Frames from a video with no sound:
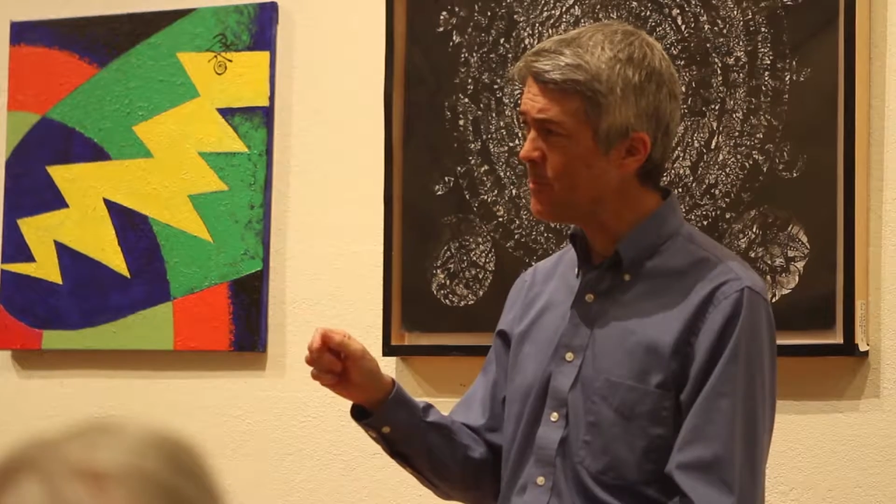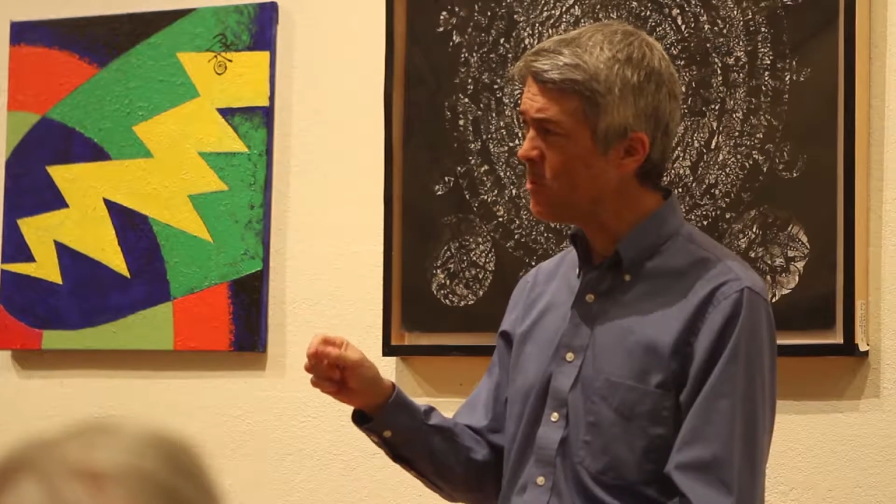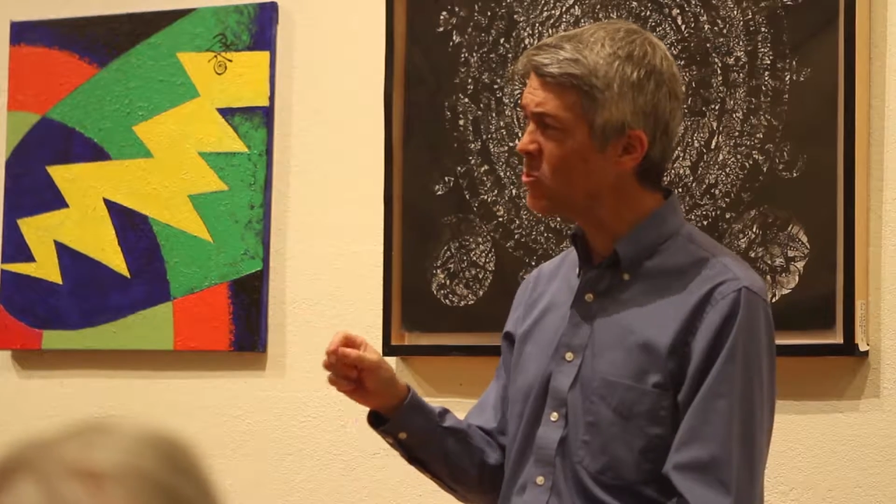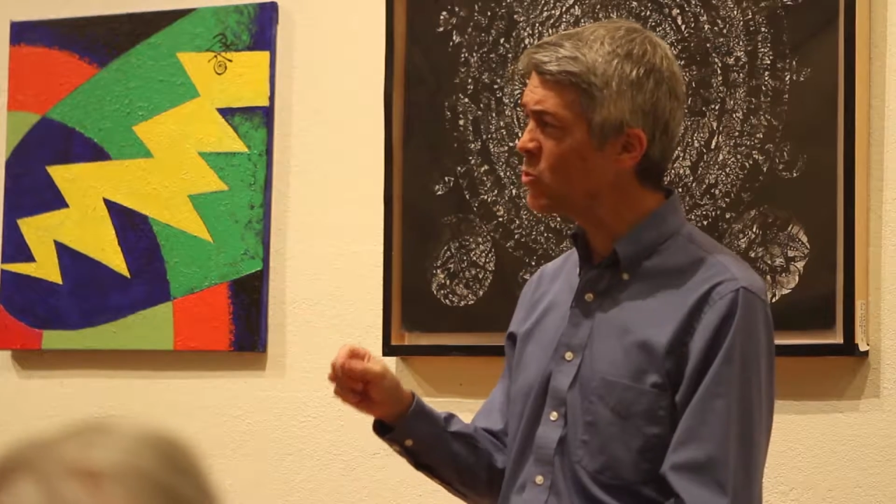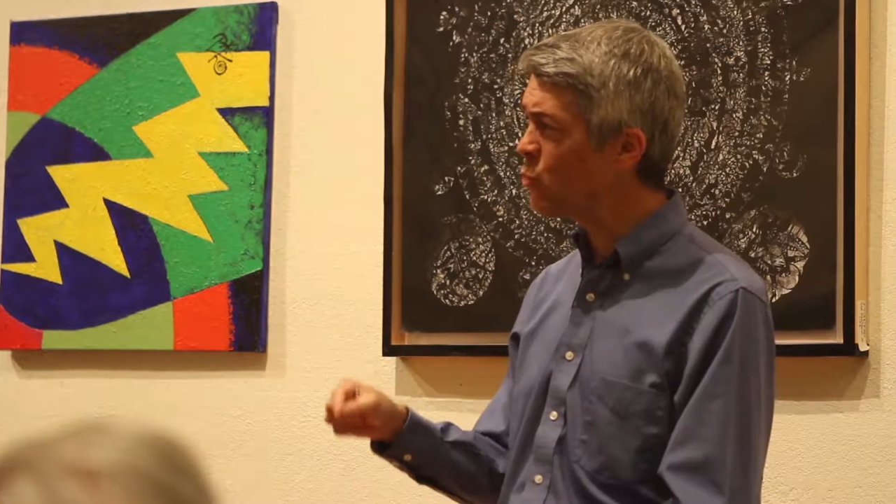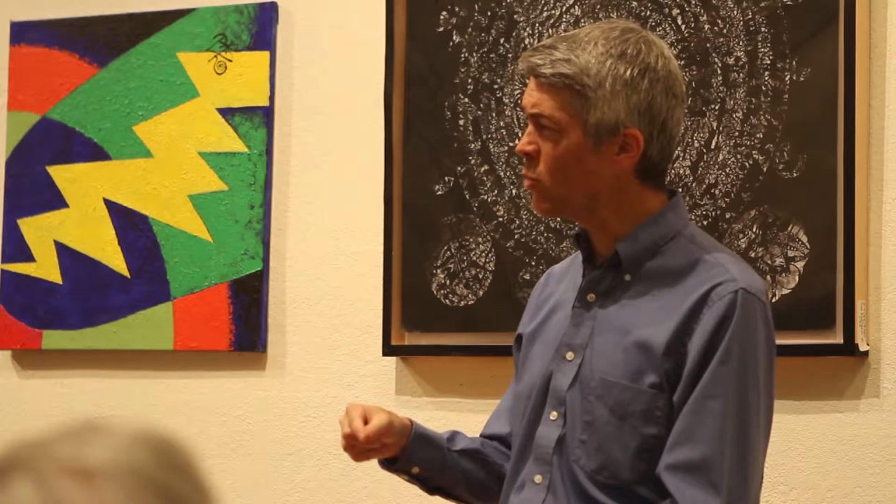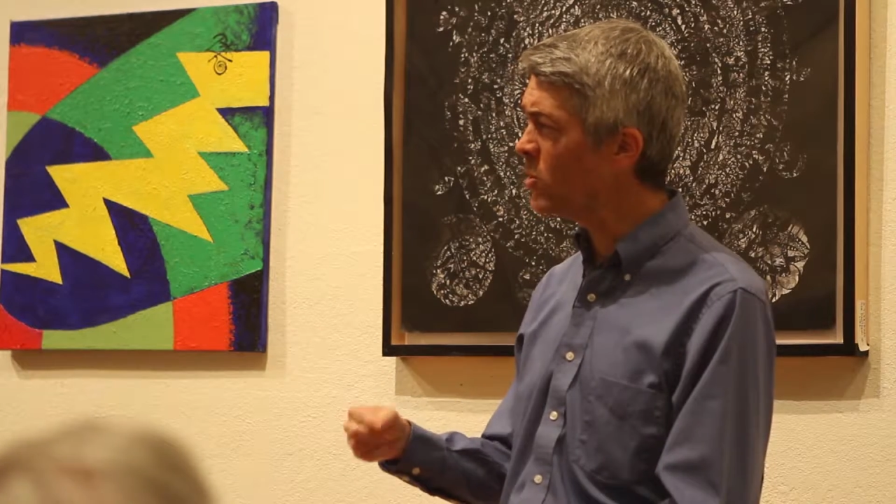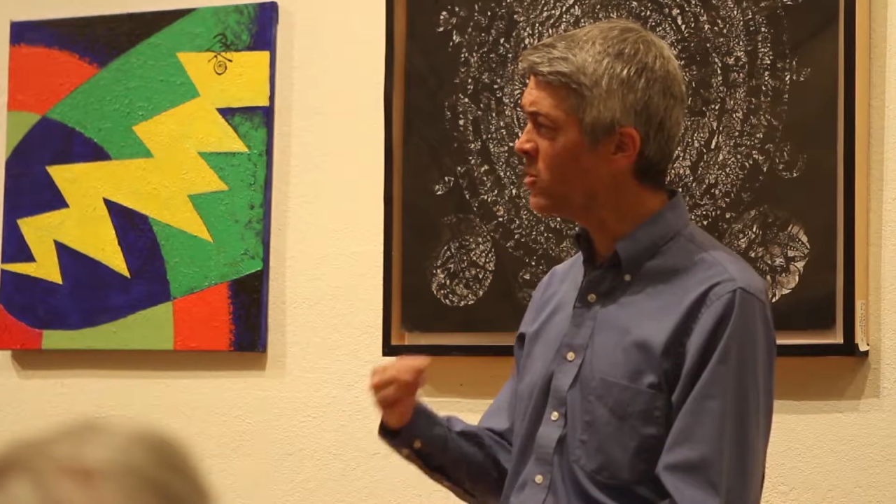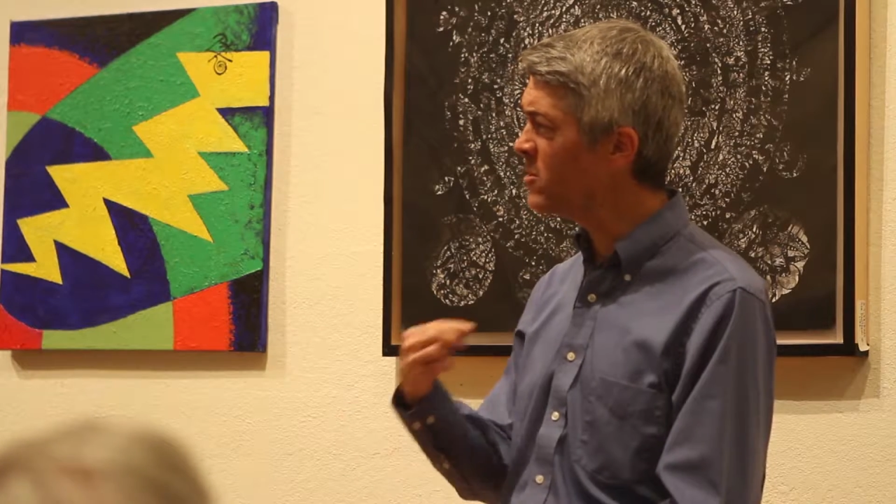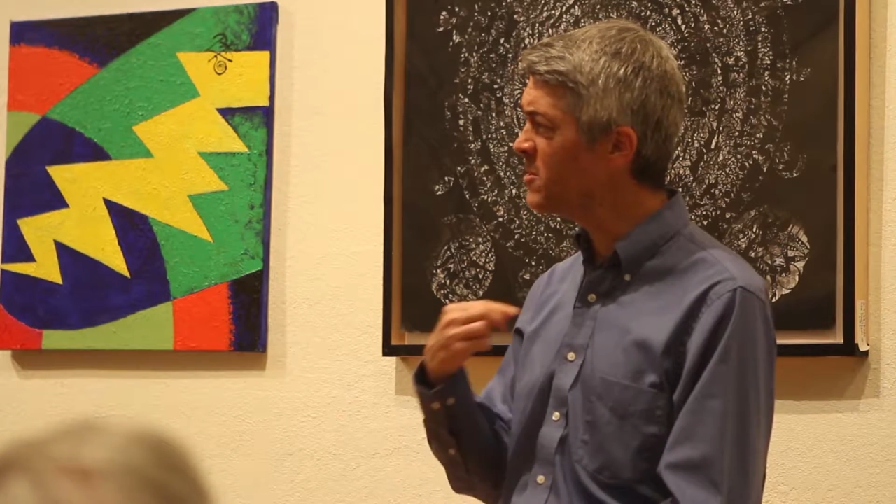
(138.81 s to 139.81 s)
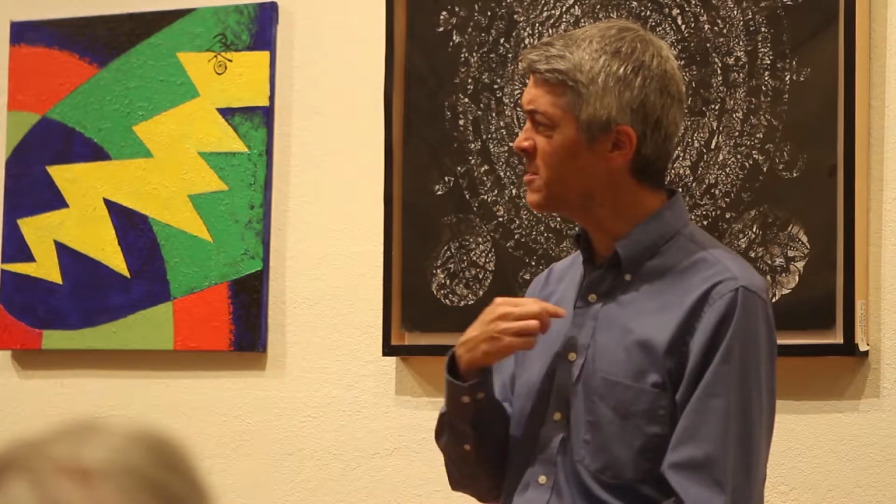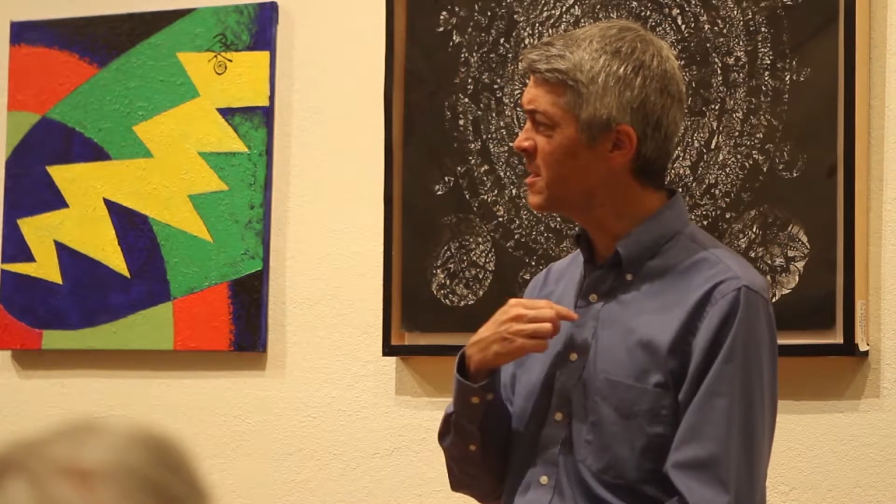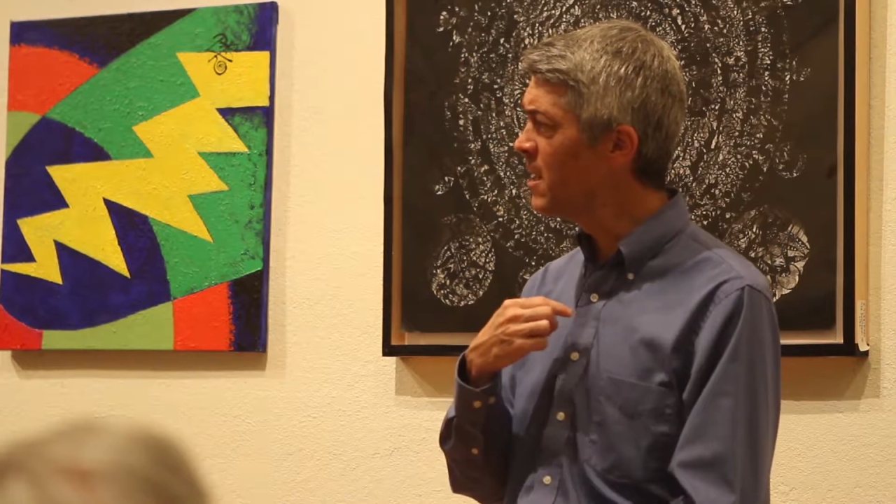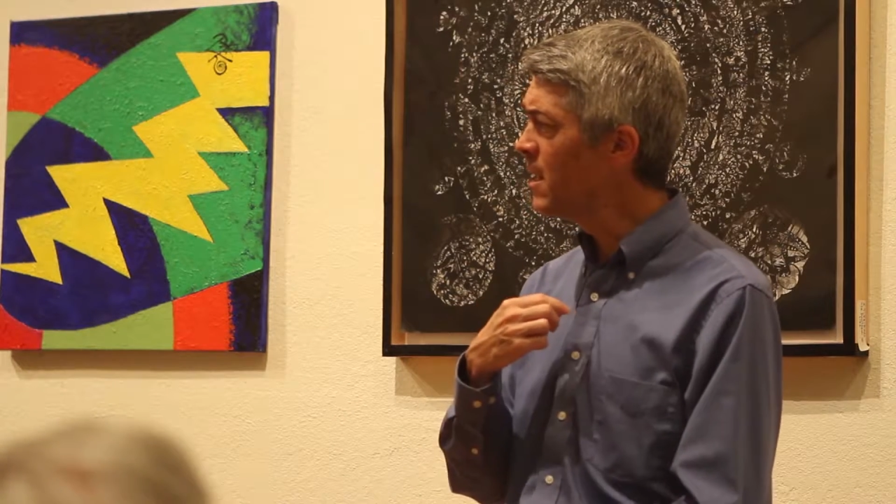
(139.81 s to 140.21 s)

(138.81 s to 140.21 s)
those words